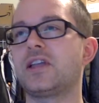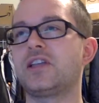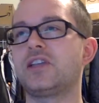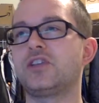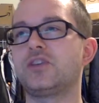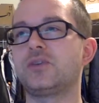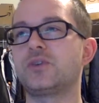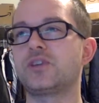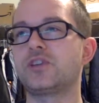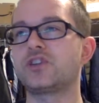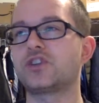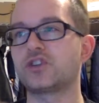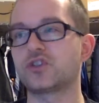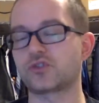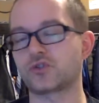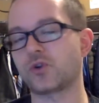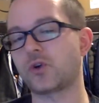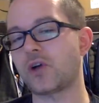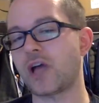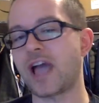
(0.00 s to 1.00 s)
You can
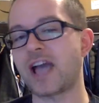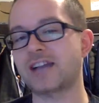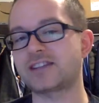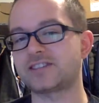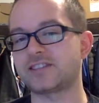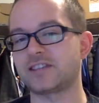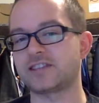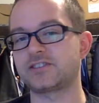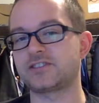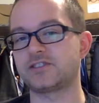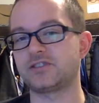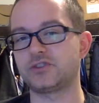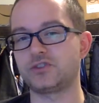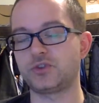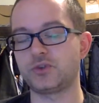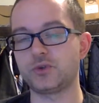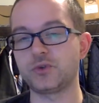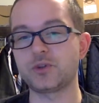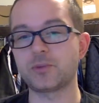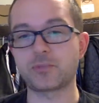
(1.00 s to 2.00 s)
control access
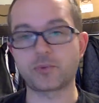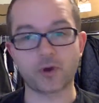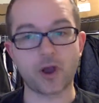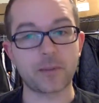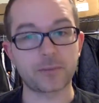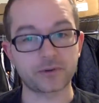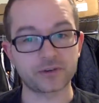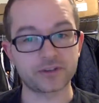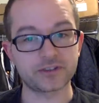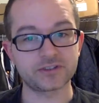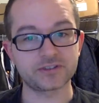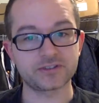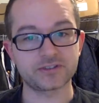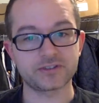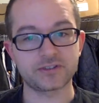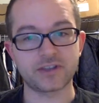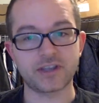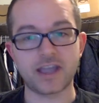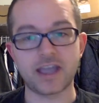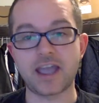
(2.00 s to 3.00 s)
to the
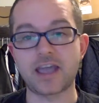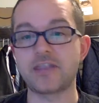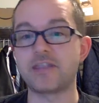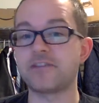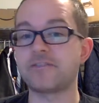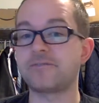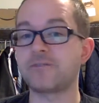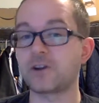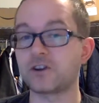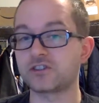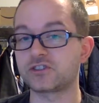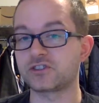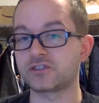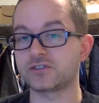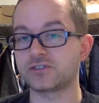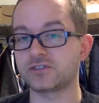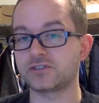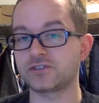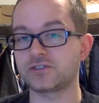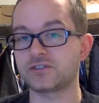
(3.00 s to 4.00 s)
properties and the
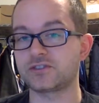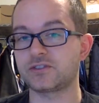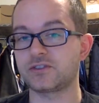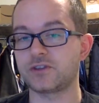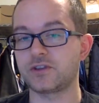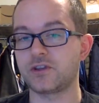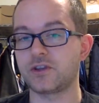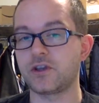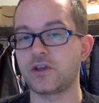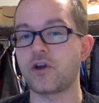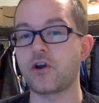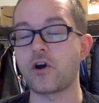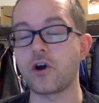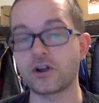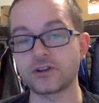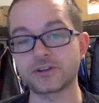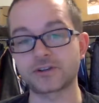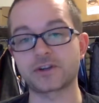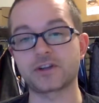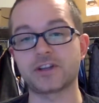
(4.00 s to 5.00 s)
functions
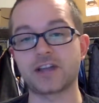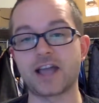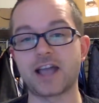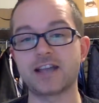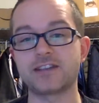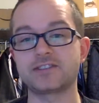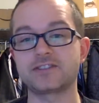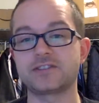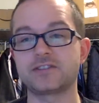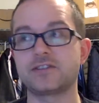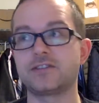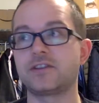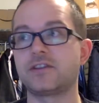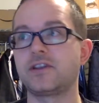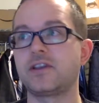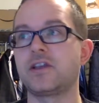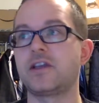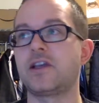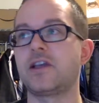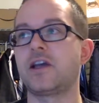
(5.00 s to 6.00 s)
on your class
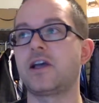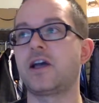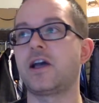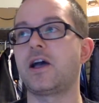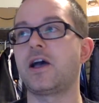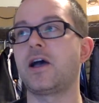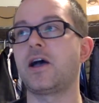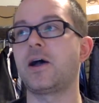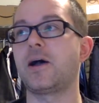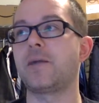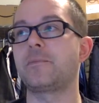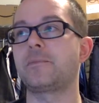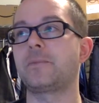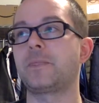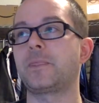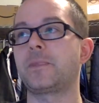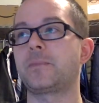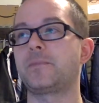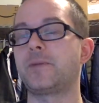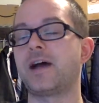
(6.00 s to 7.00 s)

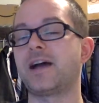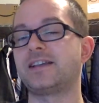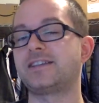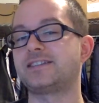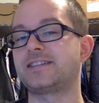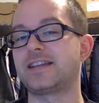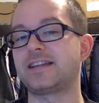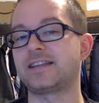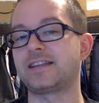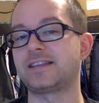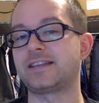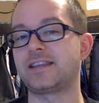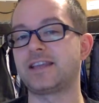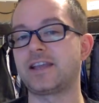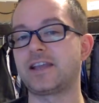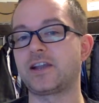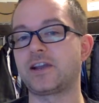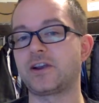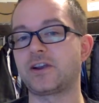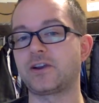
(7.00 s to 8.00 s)
by setting
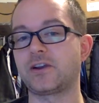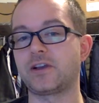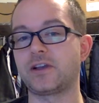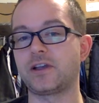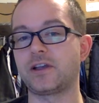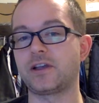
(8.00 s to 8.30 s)
their